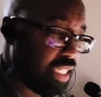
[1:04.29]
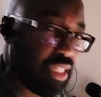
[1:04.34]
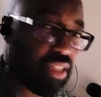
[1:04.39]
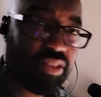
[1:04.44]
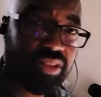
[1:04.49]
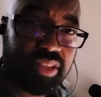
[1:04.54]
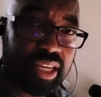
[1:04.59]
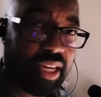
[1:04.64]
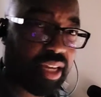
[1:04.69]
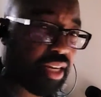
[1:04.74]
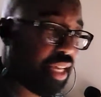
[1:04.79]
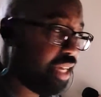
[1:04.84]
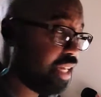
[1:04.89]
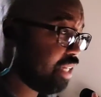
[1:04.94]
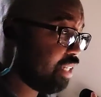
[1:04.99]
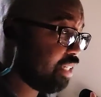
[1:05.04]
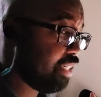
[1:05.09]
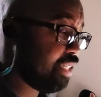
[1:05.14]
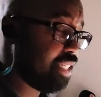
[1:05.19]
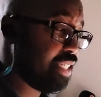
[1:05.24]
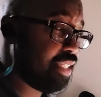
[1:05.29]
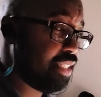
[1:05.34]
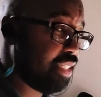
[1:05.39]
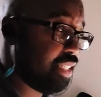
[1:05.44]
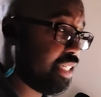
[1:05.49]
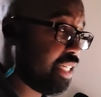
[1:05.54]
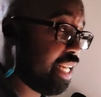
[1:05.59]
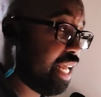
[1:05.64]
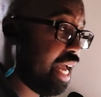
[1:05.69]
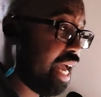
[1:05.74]
he said,
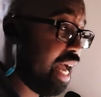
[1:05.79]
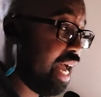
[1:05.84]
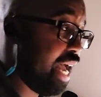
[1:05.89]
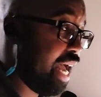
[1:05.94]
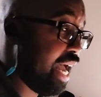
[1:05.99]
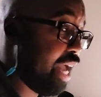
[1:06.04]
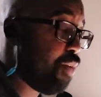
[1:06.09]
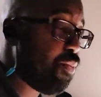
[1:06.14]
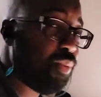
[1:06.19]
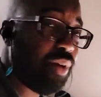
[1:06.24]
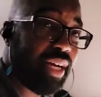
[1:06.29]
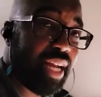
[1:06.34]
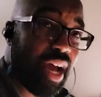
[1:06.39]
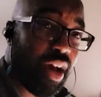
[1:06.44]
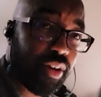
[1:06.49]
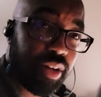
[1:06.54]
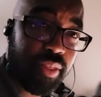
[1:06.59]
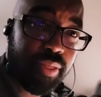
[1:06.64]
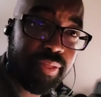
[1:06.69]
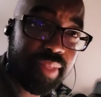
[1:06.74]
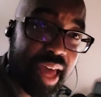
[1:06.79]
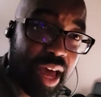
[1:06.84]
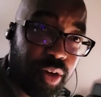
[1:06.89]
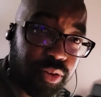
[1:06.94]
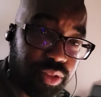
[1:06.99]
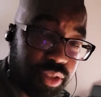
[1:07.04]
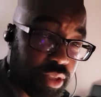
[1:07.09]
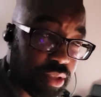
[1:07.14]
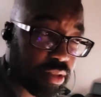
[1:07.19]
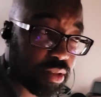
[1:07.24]
listen, I went out a
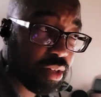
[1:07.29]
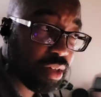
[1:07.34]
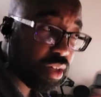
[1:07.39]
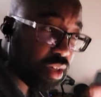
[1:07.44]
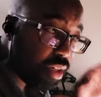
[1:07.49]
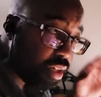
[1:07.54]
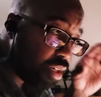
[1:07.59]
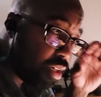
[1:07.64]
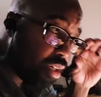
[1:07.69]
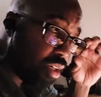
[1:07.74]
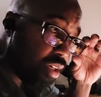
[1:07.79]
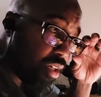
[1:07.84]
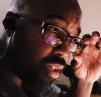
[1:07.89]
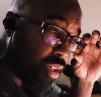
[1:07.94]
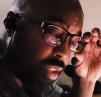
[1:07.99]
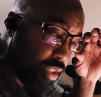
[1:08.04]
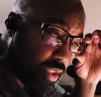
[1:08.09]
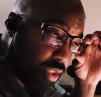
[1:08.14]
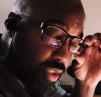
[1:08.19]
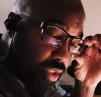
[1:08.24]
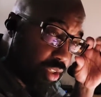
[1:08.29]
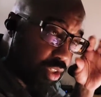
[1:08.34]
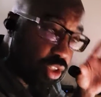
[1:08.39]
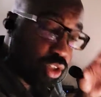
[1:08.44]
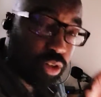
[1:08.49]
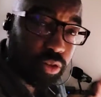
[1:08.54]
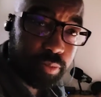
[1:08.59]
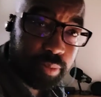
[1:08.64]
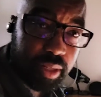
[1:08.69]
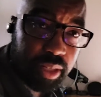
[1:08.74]
thousand
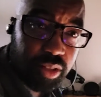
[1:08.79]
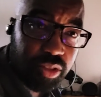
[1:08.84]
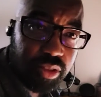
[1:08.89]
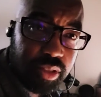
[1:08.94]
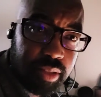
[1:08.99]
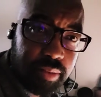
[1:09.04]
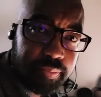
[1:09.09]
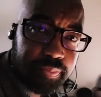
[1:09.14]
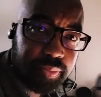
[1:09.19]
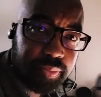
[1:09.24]
cubits